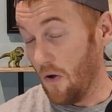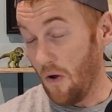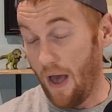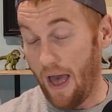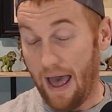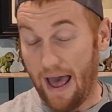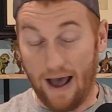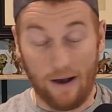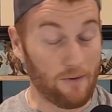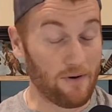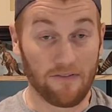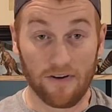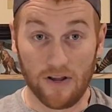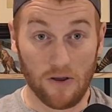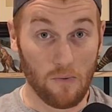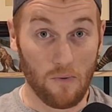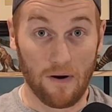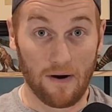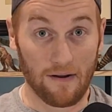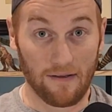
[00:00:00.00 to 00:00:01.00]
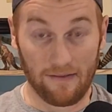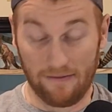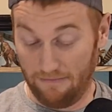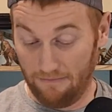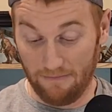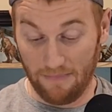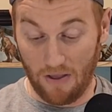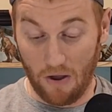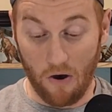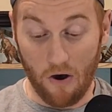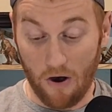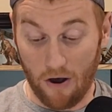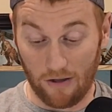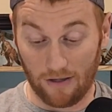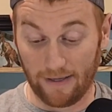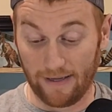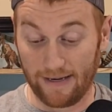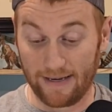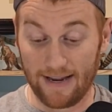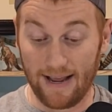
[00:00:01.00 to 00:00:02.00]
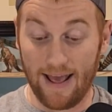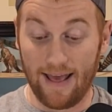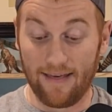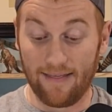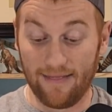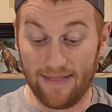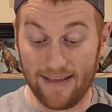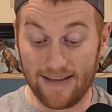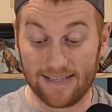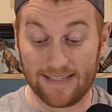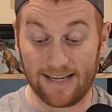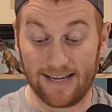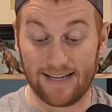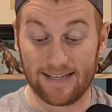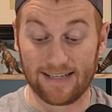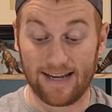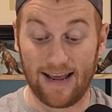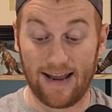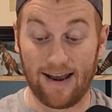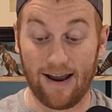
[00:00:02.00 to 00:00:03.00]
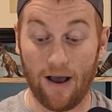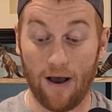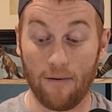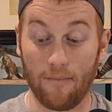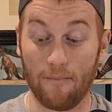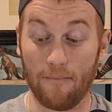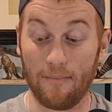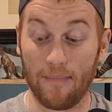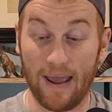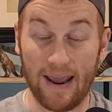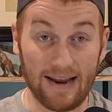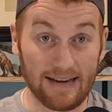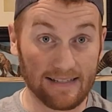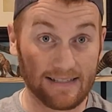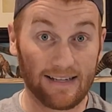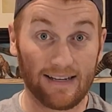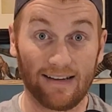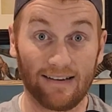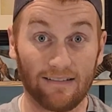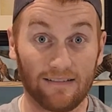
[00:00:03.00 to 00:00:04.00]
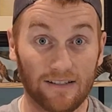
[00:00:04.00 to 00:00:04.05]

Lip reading: however you want to call it, this is an amazing